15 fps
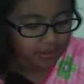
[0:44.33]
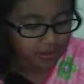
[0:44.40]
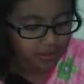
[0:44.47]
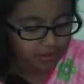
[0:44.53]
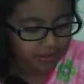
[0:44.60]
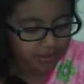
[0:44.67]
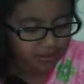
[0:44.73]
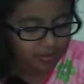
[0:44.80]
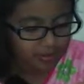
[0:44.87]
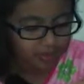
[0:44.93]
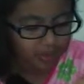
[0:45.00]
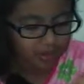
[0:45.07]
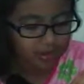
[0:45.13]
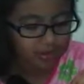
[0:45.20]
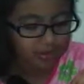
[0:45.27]
know how to
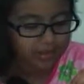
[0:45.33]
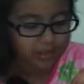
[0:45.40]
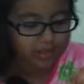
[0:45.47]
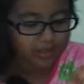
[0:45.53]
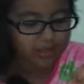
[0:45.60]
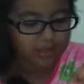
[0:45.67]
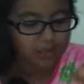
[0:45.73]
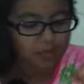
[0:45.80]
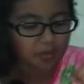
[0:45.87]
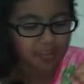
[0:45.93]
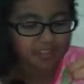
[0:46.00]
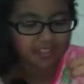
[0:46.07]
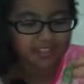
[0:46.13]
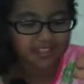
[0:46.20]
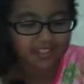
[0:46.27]
make the cutie mark
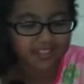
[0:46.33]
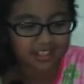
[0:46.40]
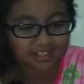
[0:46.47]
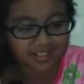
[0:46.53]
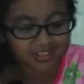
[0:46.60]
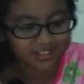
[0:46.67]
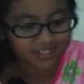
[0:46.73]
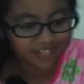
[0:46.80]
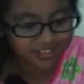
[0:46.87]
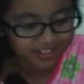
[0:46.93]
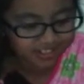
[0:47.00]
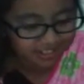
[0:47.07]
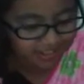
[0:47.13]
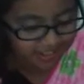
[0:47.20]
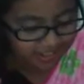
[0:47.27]
is just
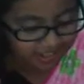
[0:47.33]
gonna